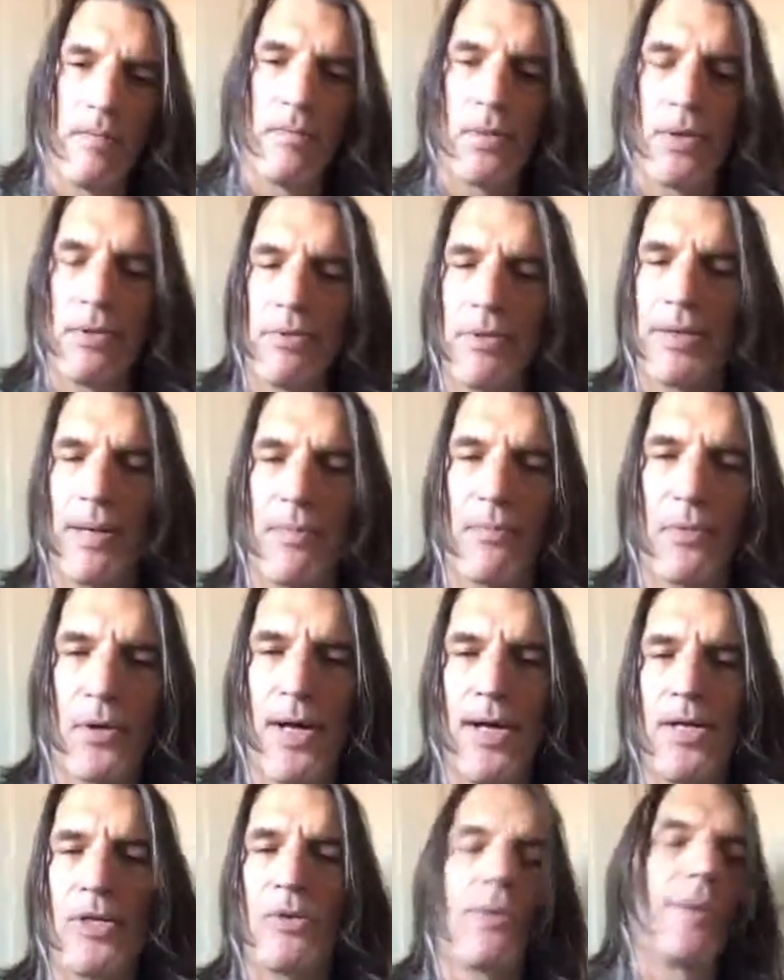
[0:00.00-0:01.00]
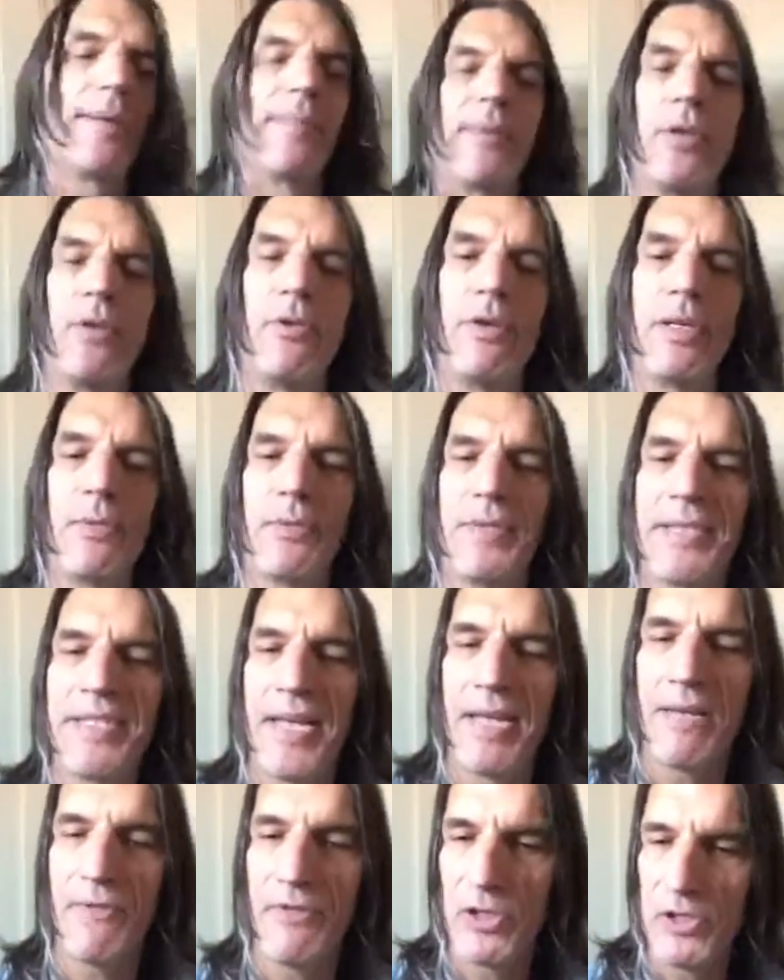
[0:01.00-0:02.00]
Brethren, I'm Bryant William Hewitt. We
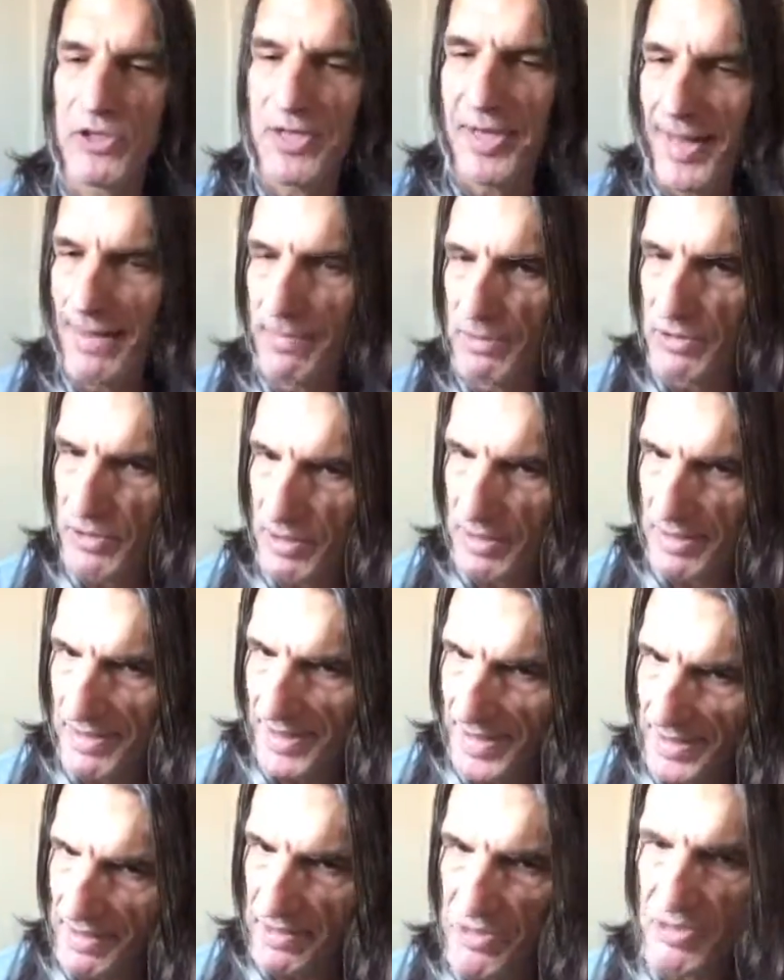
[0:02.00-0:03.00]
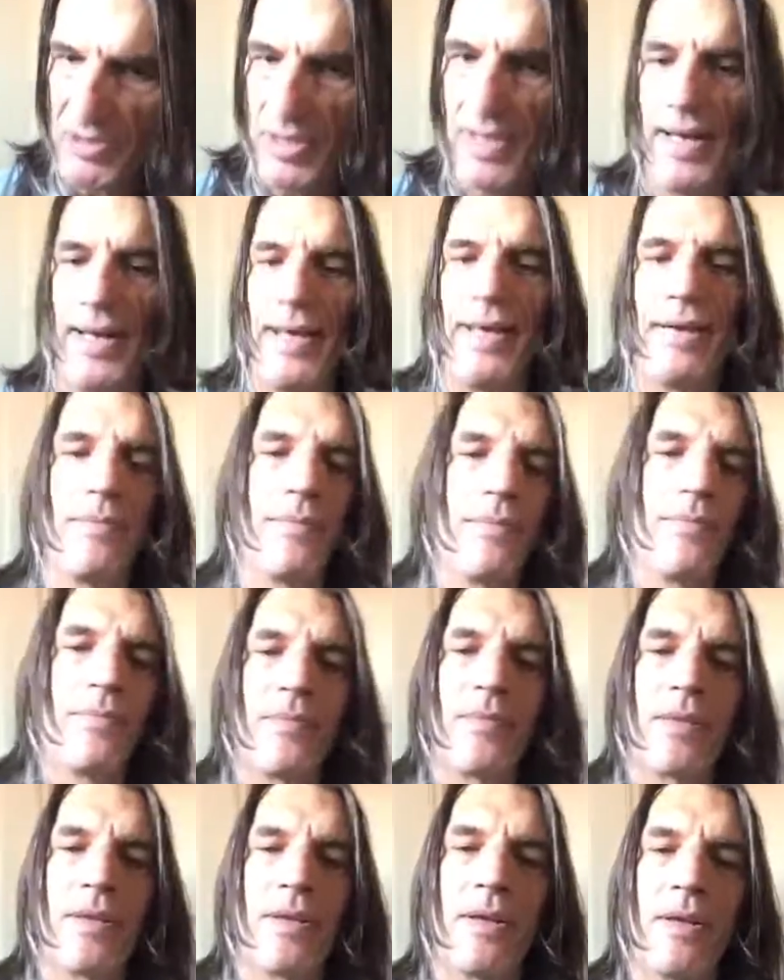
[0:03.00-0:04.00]
thank you for your time. Until next time,
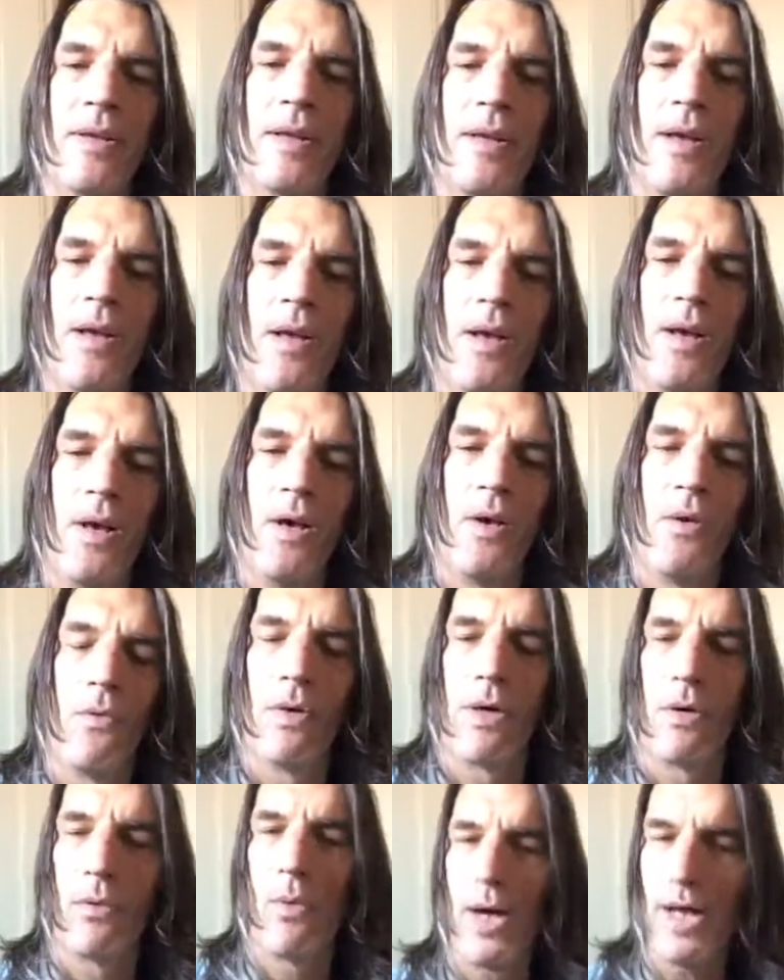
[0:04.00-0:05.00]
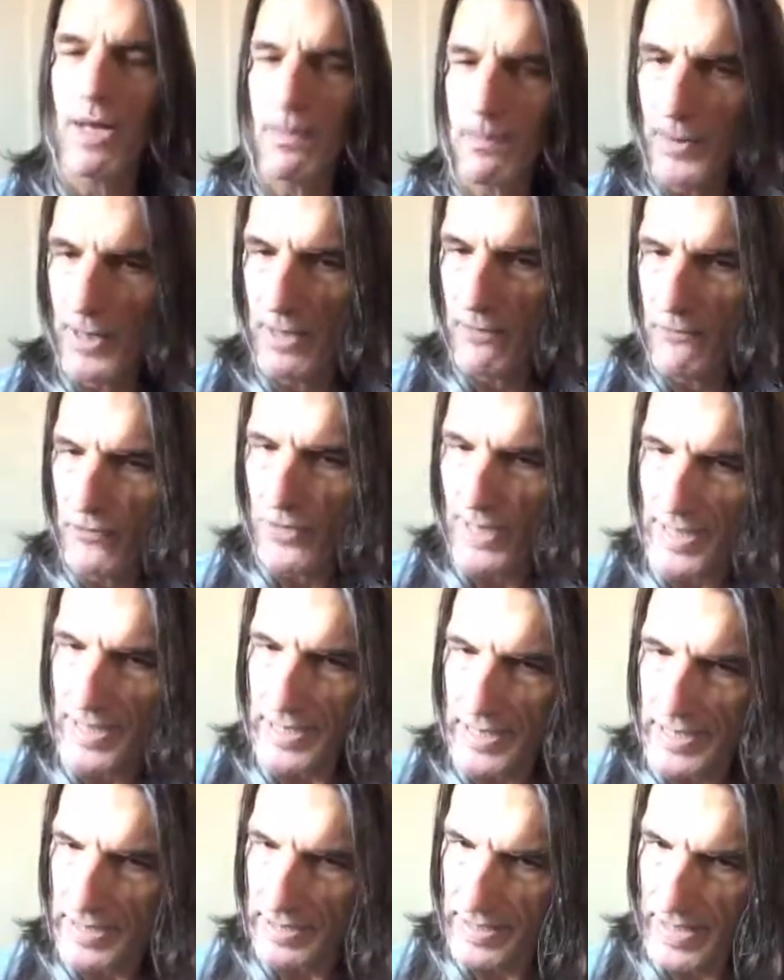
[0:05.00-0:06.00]
we walk by
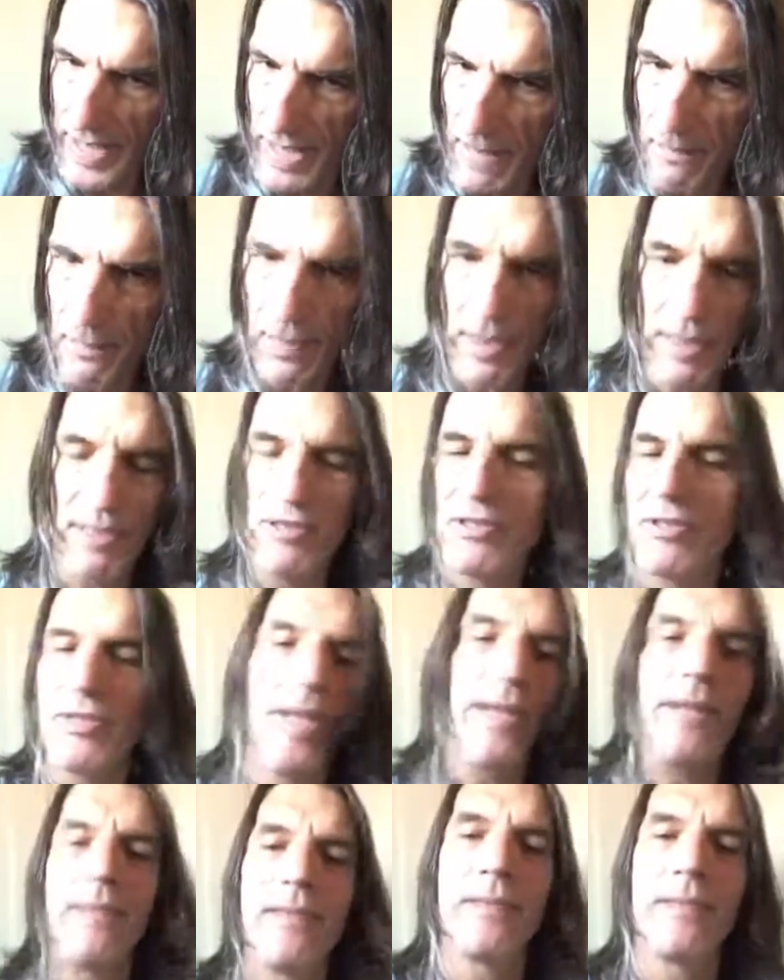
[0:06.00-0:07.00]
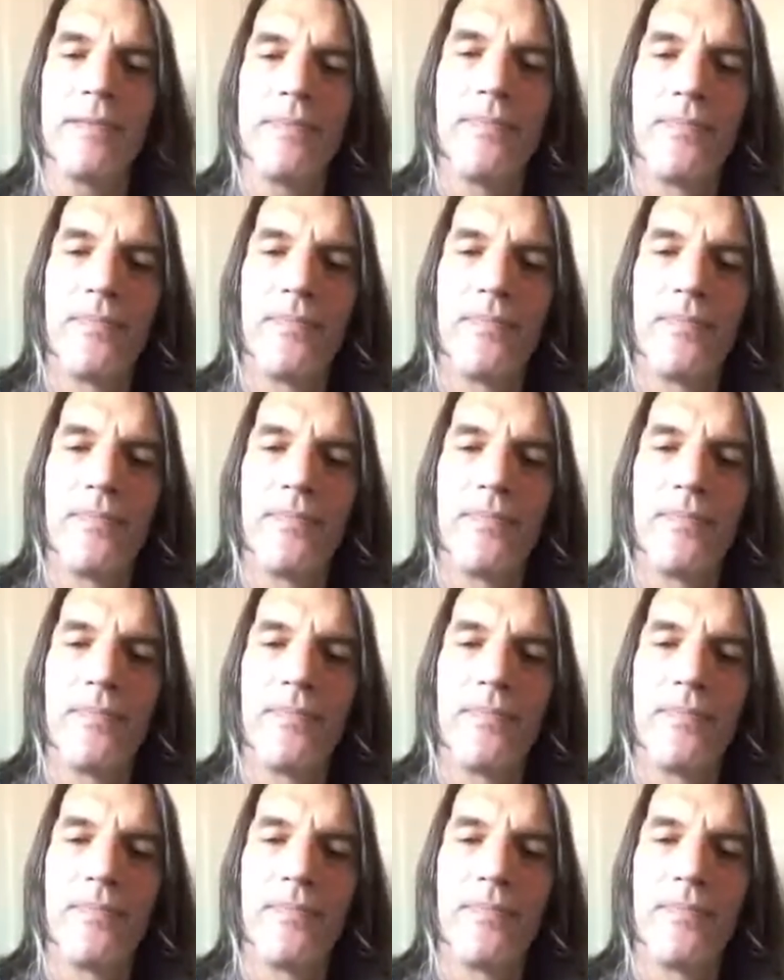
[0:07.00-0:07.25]
faith and not by sight.